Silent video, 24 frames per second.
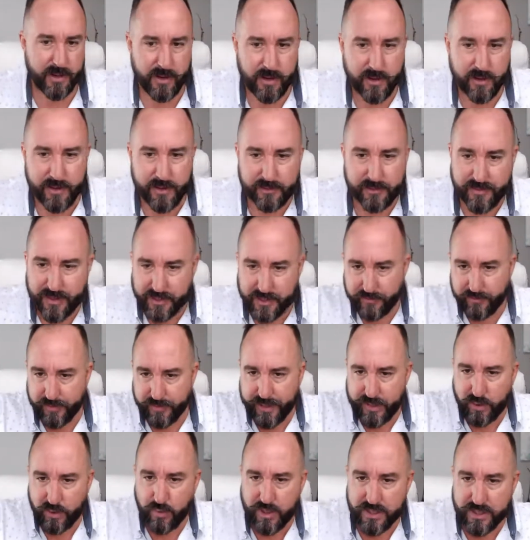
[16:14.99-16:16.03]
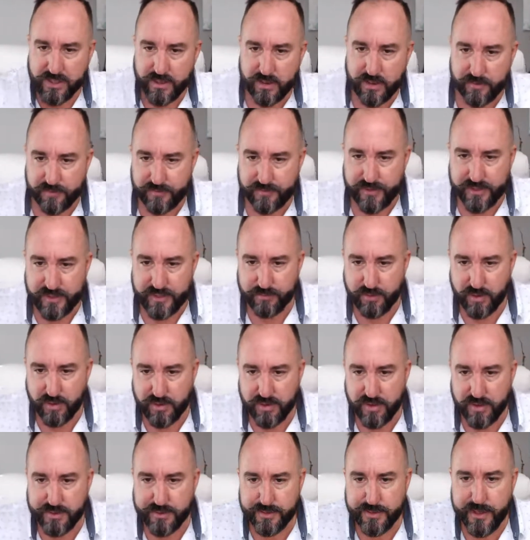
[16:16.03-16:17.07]
All right. Thank you for that question on
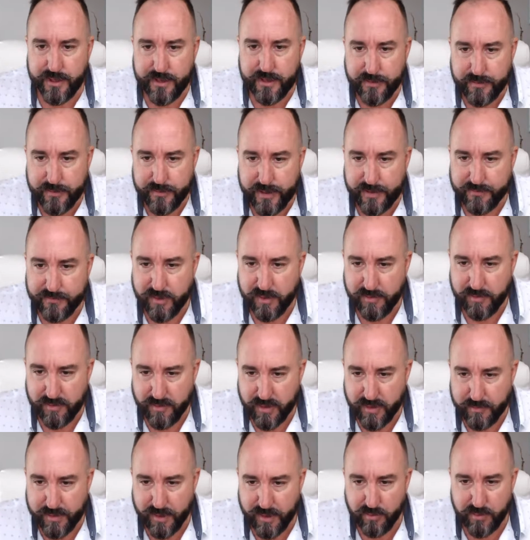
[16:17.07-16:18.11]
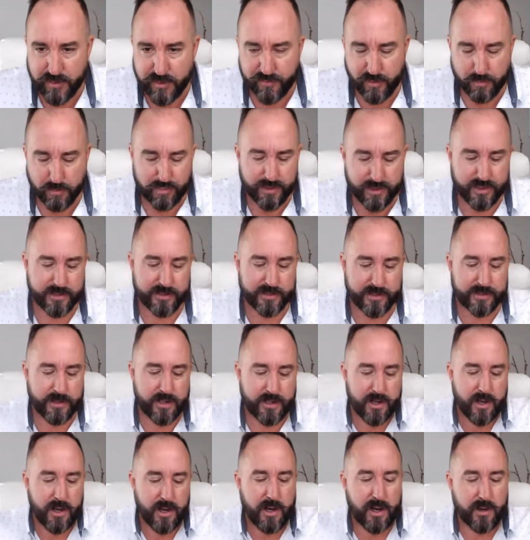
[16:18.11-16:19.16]
Facebook just now. Have you ever thought about running for president?
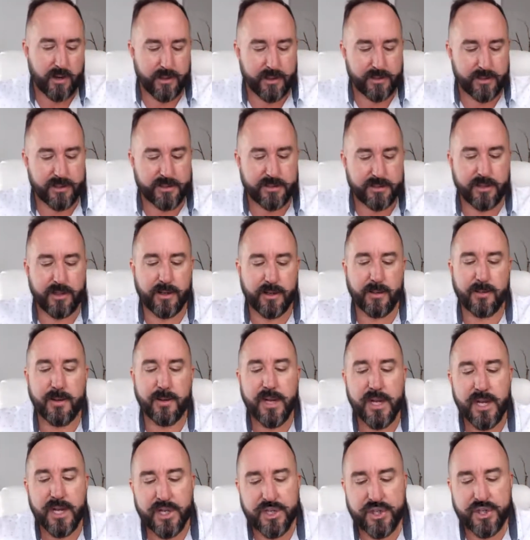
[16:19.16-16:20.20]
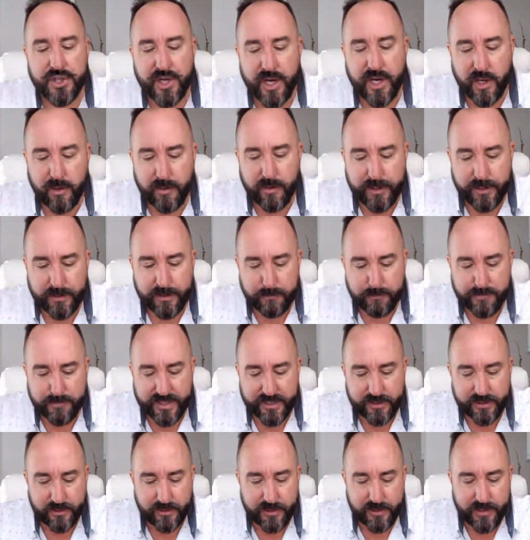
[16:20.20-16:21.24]
All right, let's go. Sherry
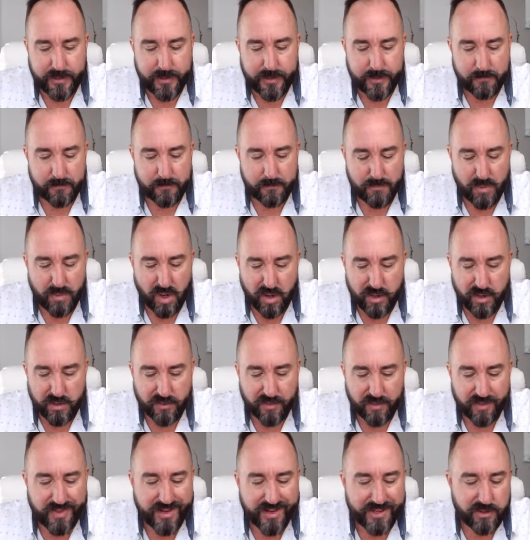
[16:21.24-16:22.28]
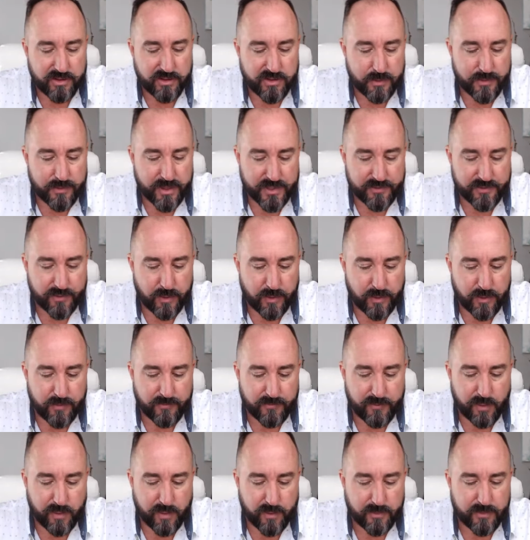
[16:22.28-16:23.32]
Bentley Martin, thank you so much
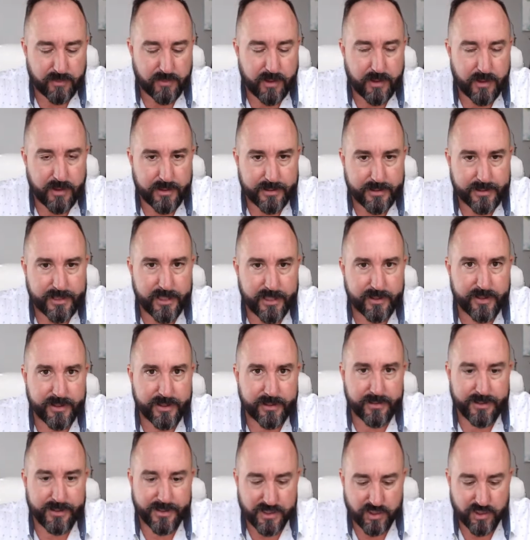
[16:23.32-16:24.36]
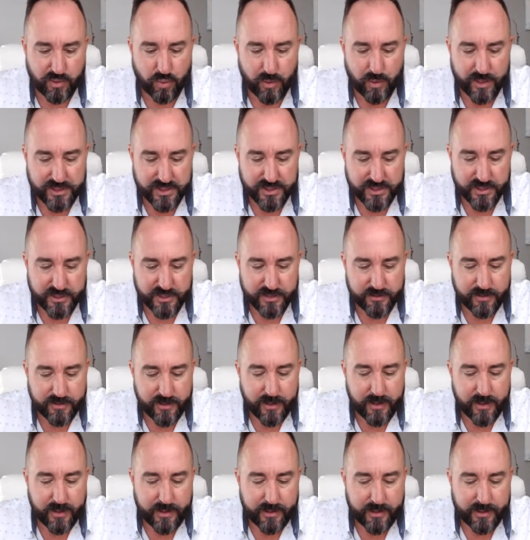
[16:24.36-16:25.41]
for giving this question.
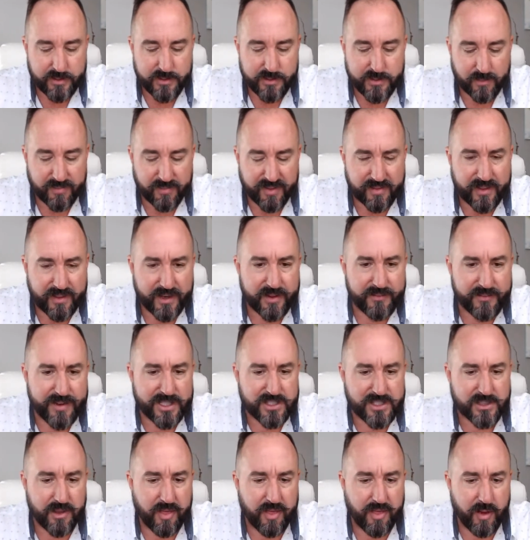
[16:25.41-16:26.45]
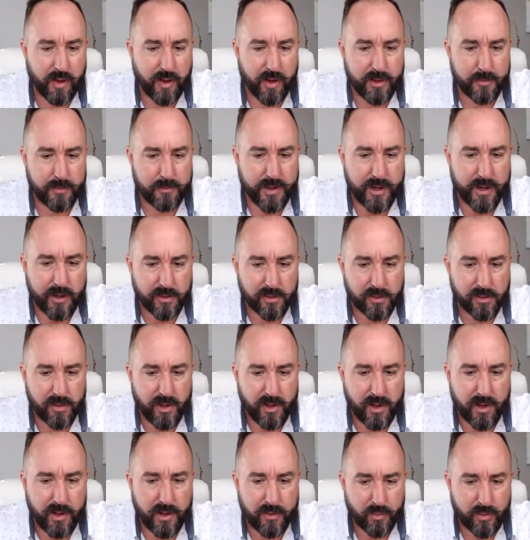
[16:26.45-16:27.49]
And it's something that I've actually thought about a
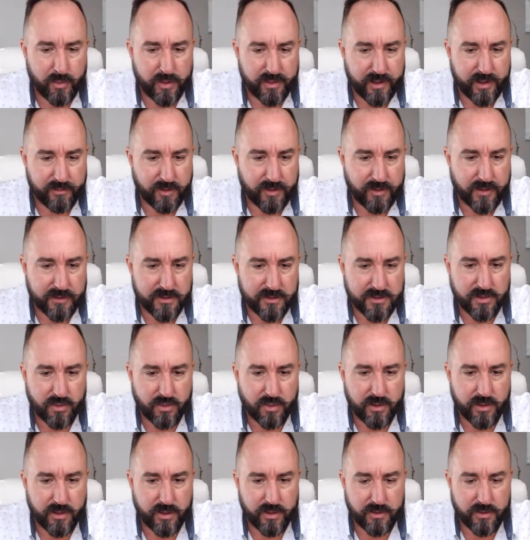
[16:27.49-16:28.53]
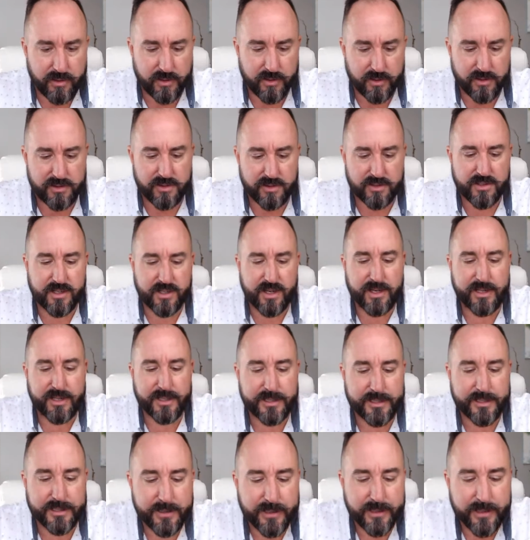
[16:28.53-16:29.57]
lot with everything that's going on in our
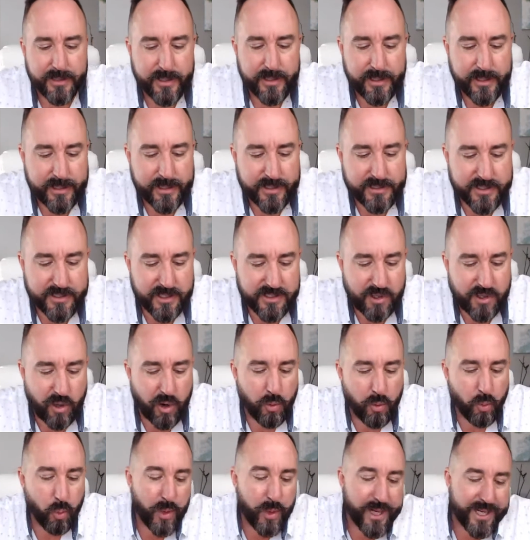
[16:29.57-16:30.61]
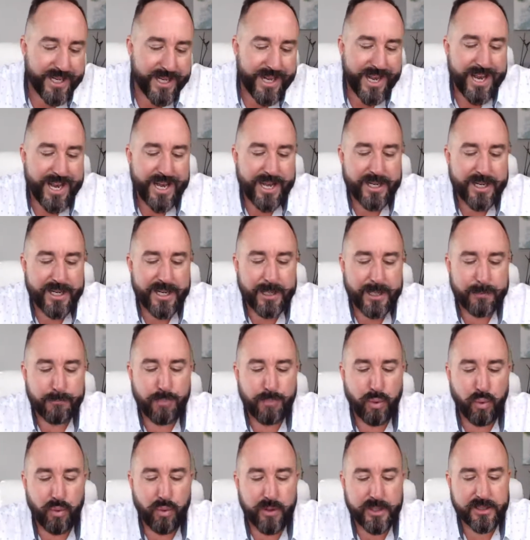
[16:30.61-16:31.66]
society. It says, are we at a
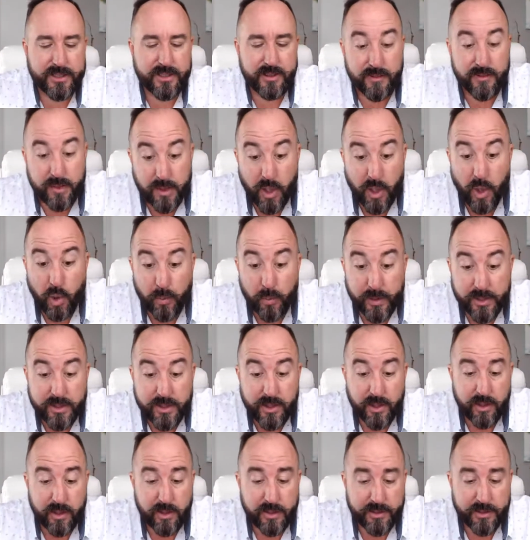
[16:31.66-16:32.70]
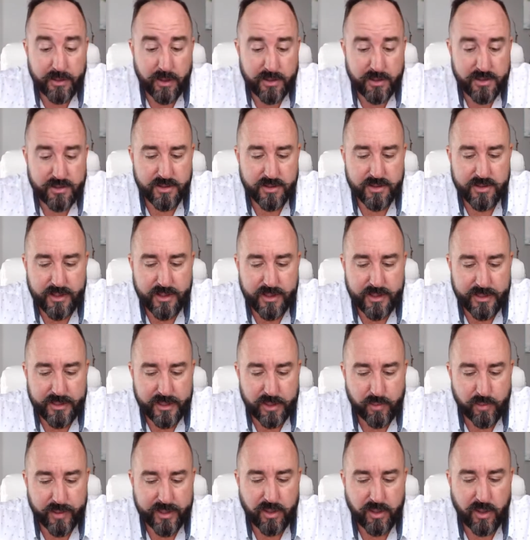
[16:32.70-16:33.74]
point of no return in our
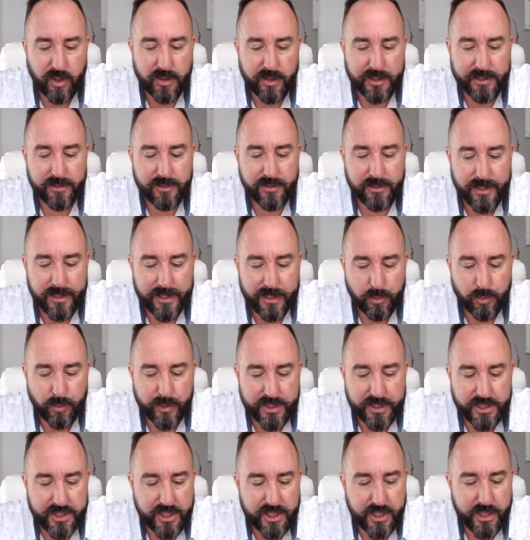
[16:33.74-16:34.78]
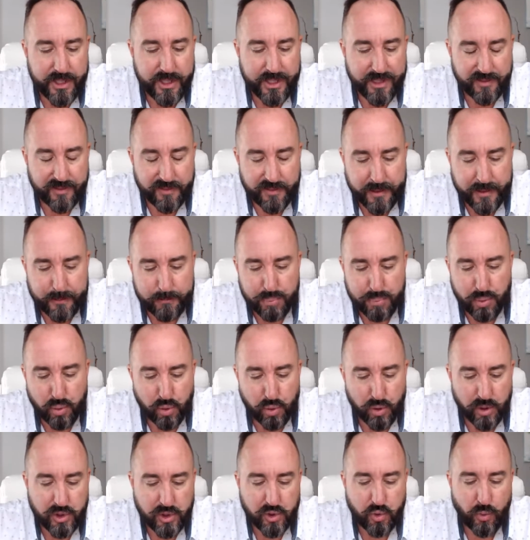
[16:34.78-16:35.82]
society regarding language, in that
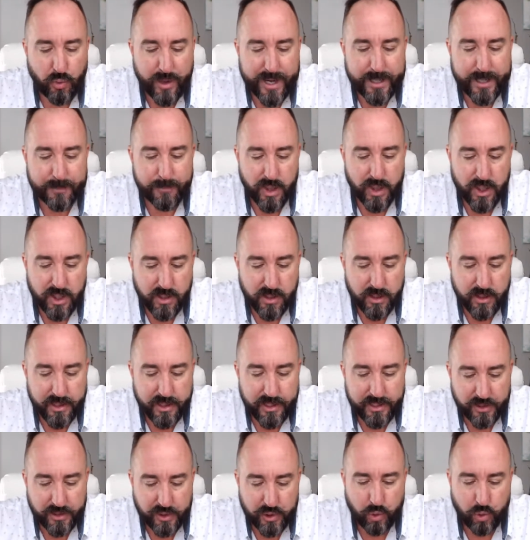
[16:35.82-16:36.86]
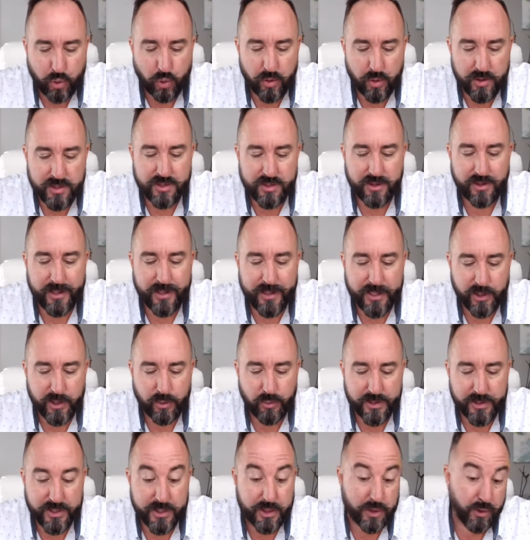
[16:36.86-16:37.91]
poor grammar and coarse
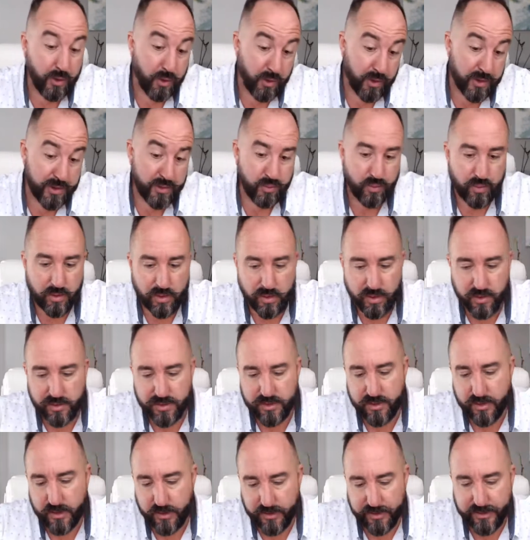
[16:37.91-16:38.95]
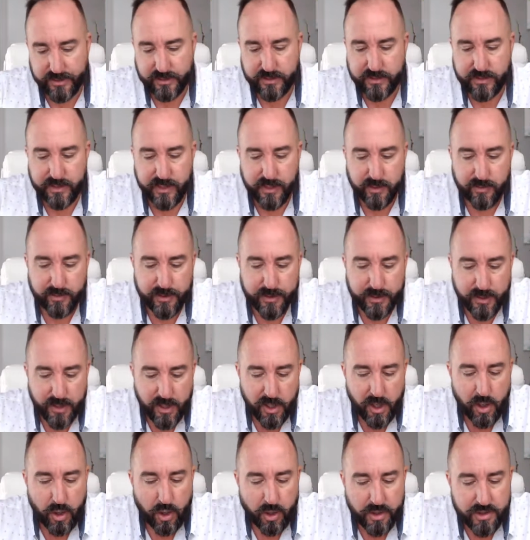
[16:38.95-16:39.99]
language, curse words, etc.,
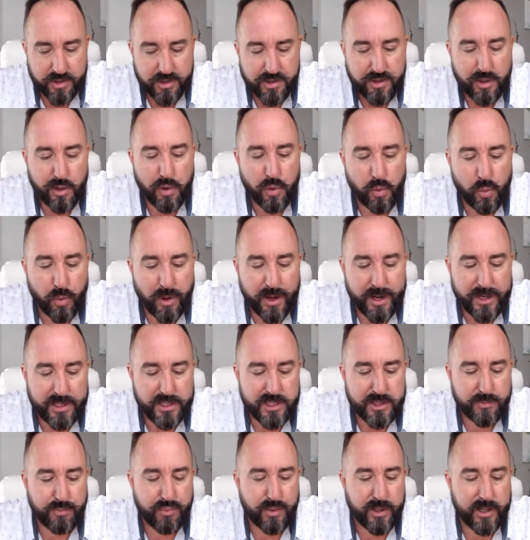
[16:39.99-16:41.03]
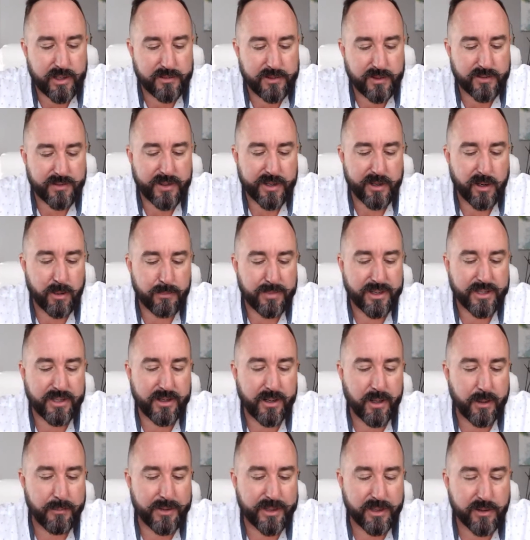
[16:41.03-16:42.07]
are so widespread that they are
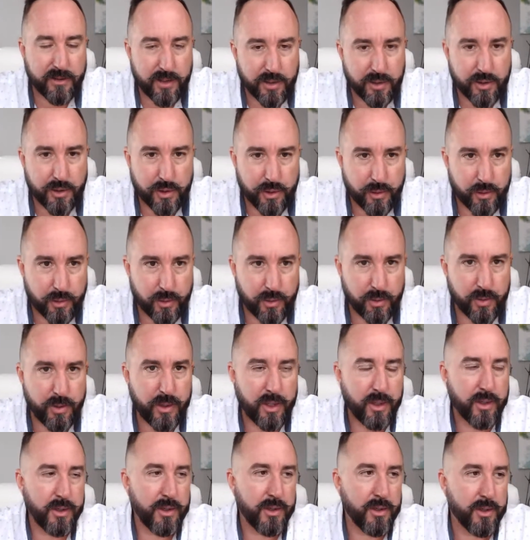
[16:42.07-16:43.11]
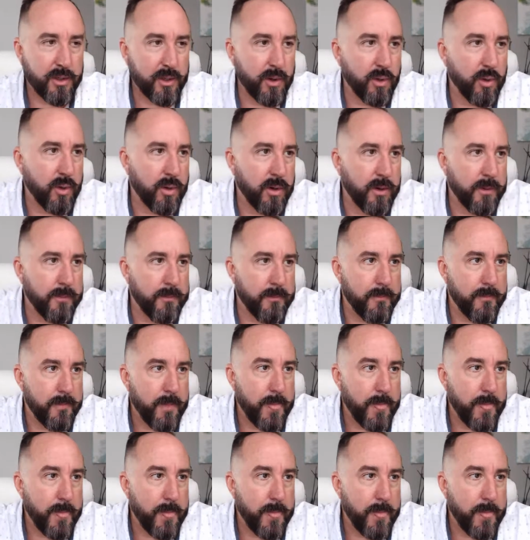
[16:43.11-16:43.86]
becoming the new norm?